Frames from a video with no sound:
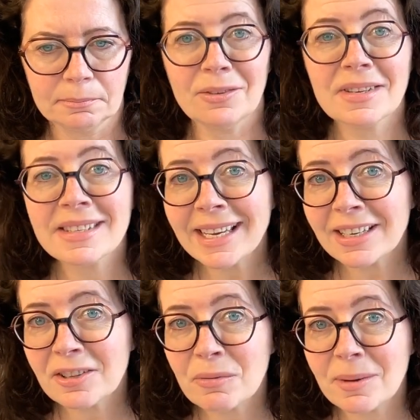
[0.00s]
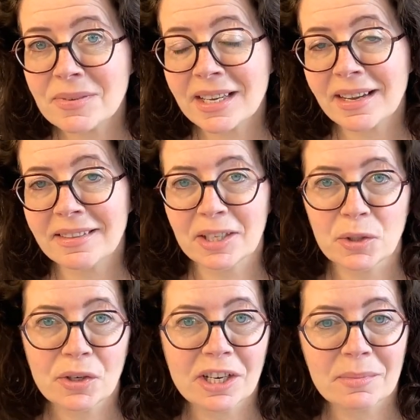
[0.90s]
The second website that
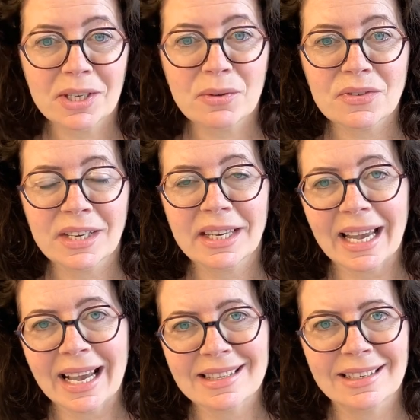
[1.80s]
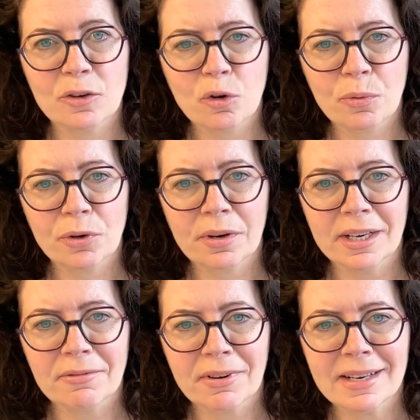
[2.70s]
you're going to be using as an entrepreneur
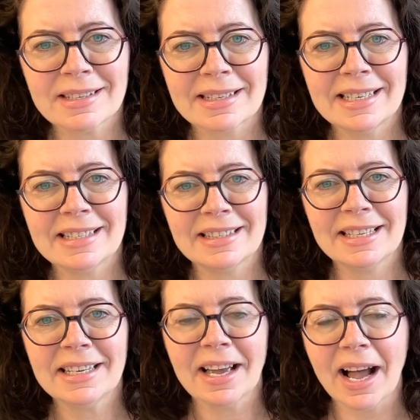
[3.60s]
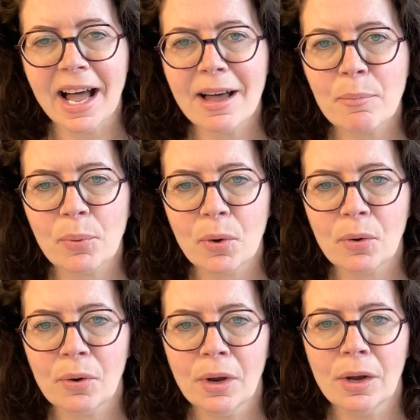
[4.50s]
in France is the
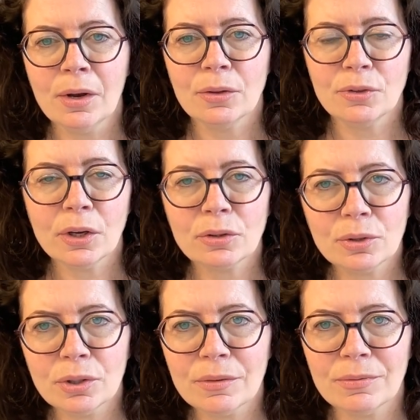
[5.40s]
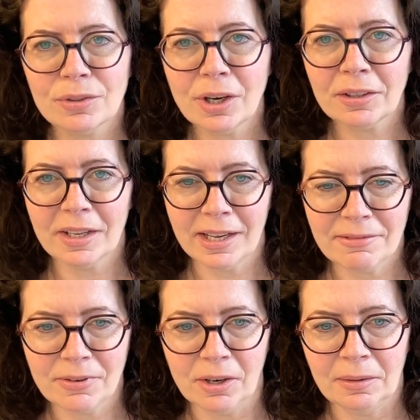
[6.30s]

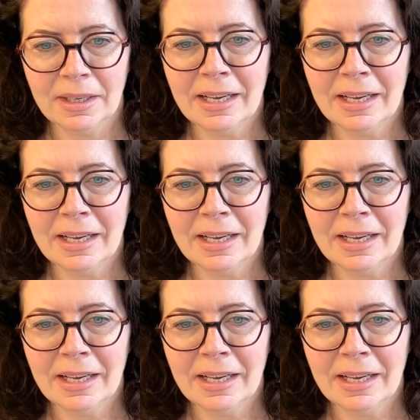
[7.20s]
impots.gouv.fr.